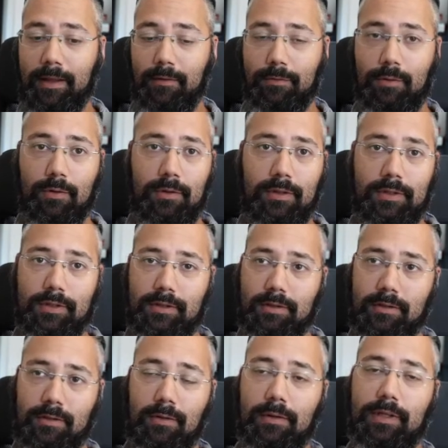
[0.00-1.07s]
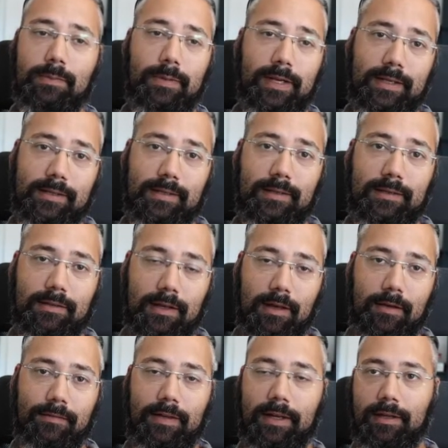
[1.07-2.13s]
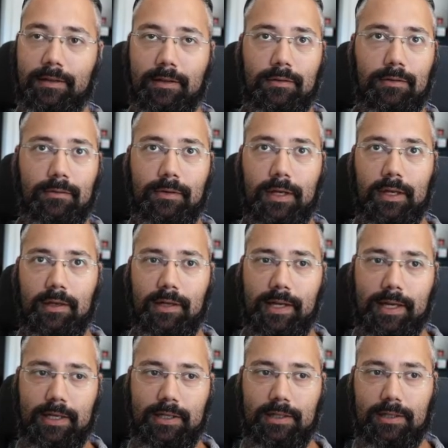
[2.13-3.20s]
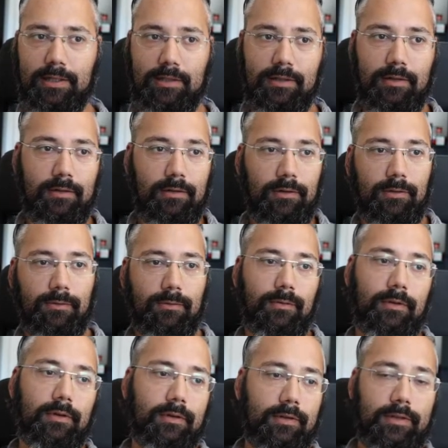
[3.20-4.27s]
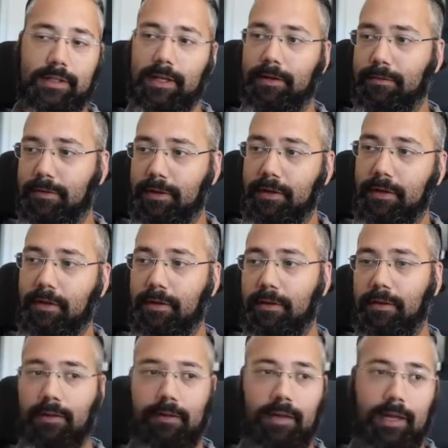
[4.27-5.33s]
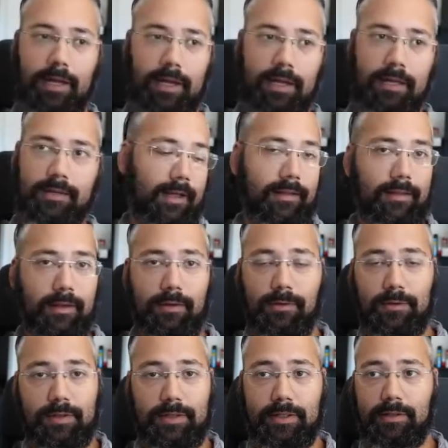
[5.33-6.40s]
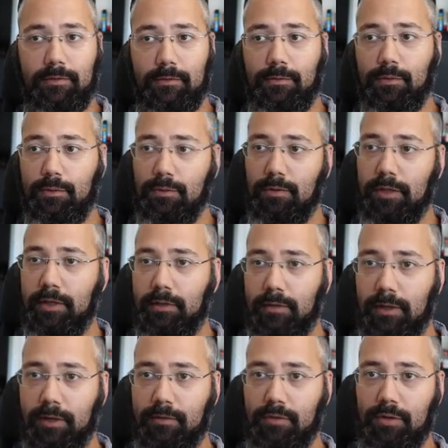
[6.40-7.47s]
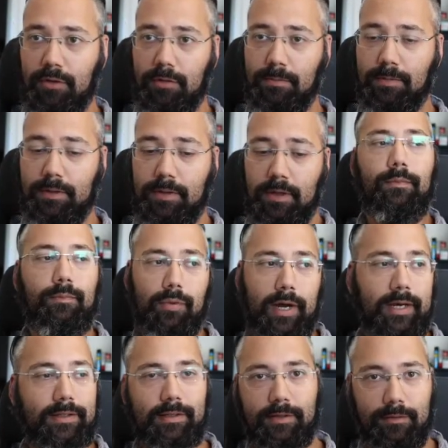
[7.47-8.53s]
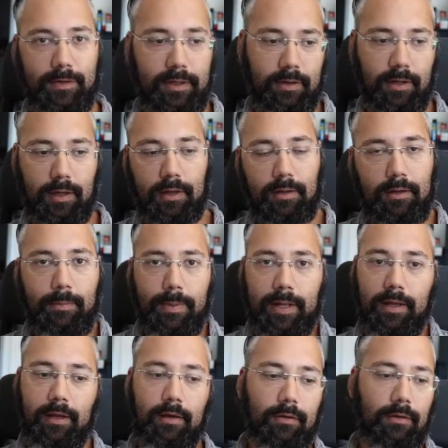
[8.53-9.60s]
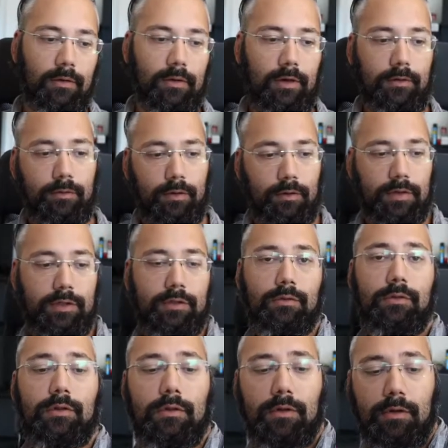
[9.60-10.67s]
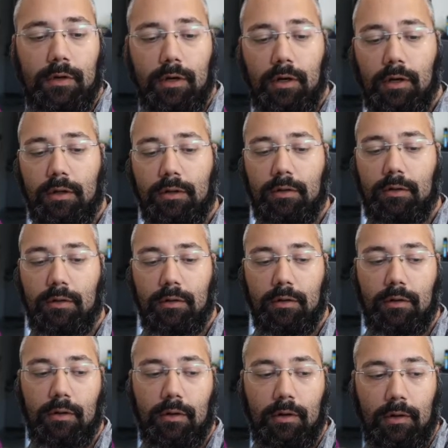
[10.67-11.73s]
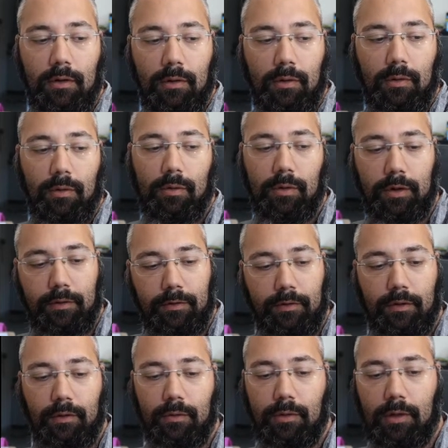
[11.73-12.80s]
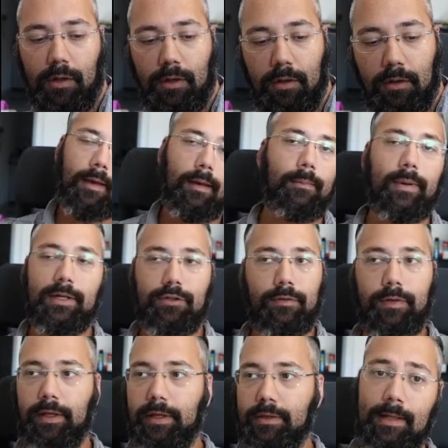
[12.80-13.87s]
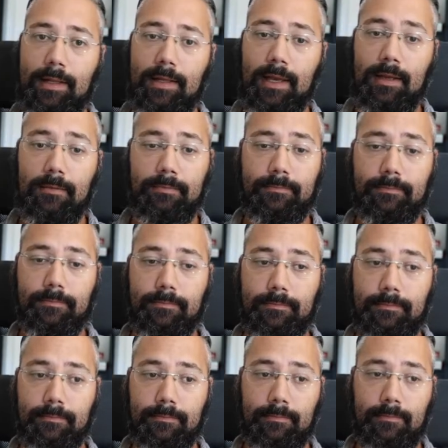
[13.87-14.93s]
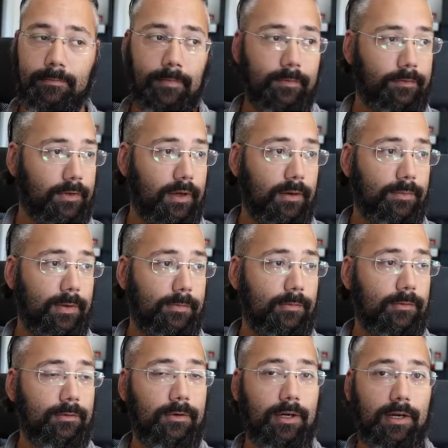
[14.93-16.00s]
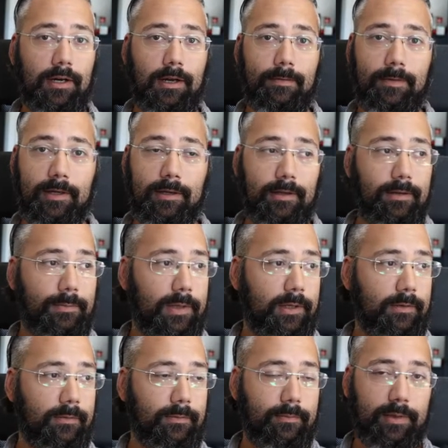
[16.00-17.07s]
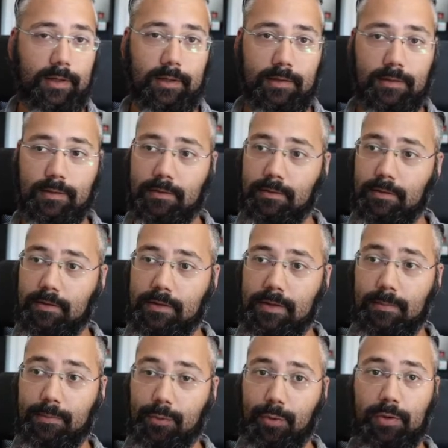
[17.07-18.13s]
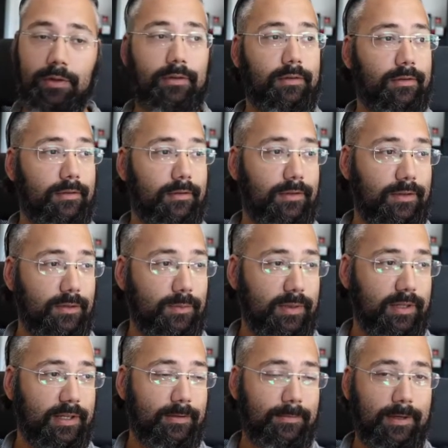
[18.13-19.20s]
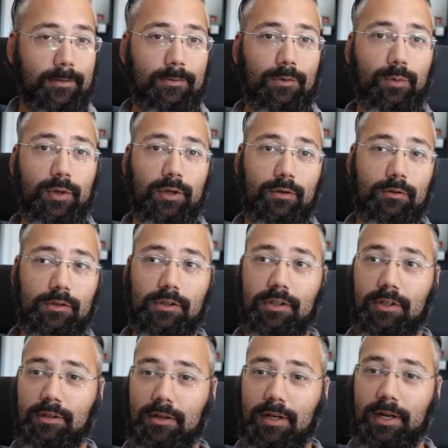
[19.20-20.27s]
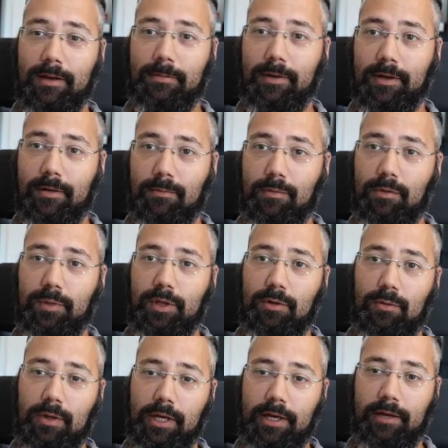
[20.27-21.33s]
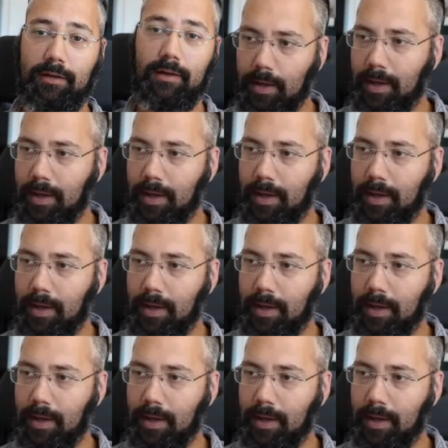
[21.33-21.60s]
Of course, all these places have like their own regulations, their own safety thingies. They all sell food, they all have shops. Prices vary depending on if you're a student or not, or if you are a bunch of things. Yeah, there are people who are climbing. Let me know, because at some point this pandemic will be over and climbing will be cool again.